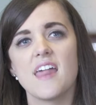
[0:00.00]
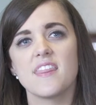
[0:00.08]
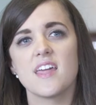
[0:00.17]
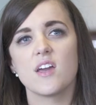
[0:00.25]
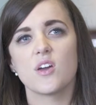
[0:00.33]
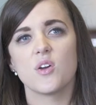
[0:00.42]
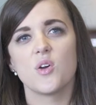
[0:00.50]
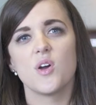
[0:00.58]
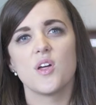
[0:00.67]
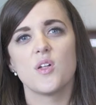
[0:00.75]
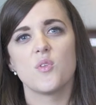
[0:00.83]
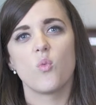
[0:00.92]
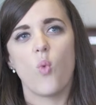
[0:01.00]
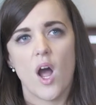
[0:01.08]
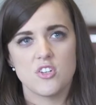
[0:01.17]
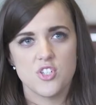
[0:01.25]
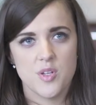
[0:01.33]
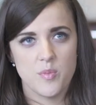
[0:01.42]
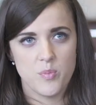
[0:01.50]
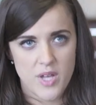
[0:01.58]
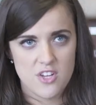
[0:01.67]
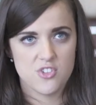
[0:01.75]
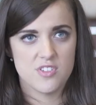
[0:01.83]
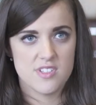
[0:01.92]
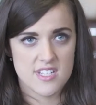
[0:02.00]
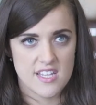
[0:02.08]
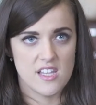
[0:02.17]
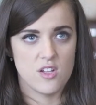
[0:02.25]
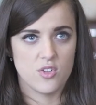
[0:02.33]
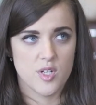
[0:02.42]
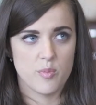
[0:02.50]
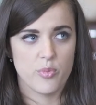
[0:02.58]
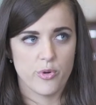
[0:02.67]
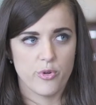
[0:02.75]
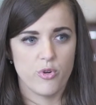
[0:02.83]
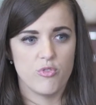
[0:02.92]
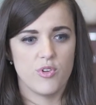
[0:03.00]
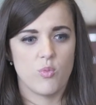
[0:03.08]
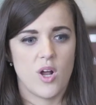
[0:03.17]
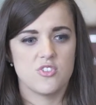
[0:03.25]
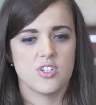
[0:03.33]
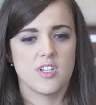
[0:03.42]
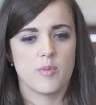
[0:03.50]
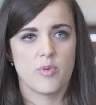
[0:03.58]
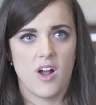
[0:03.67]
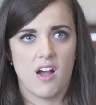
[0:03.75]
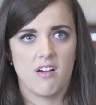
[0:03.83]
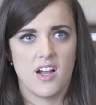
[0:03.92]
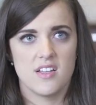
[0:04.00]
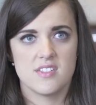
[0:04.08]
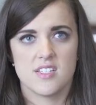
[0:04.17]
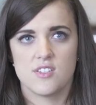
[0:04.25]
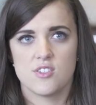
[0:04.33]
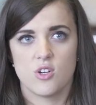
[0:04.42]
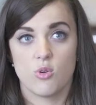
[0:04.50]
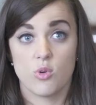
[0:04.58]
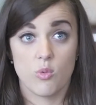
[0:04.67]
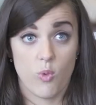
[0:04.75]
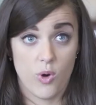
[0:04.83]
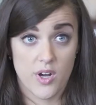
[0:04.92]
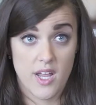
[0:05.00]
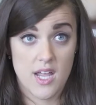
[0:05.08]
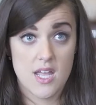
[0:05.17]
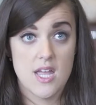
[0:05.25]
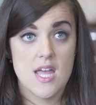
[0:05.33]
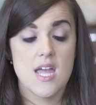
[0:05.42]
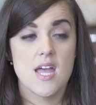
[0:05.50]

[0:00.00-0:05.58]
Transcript: I think watching patients heal and improve and watching their progress, it's so rewarding.